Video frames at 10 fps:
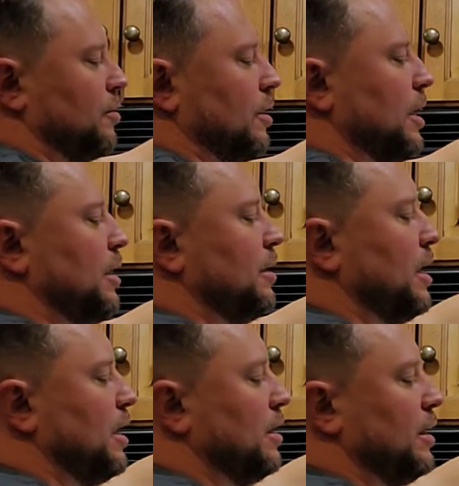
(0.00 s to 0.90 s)
Okay,
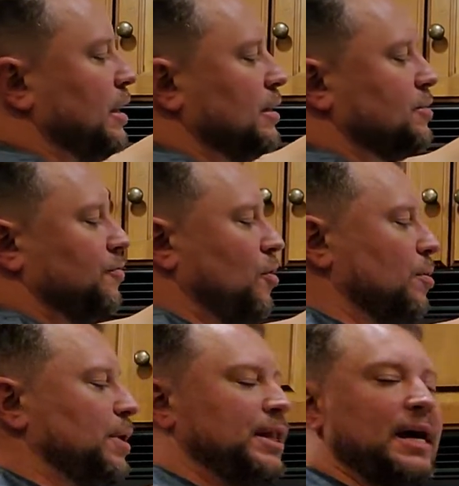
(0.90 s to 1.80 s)
and it's
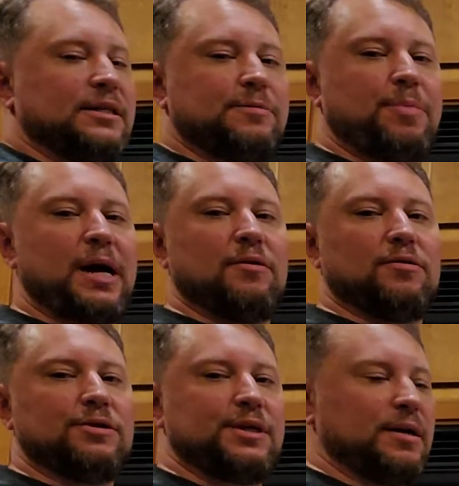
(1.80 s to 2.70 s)
forming that spiral
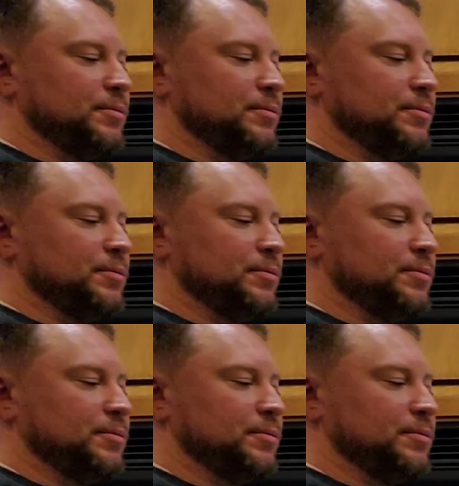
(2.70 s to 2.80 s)
shape.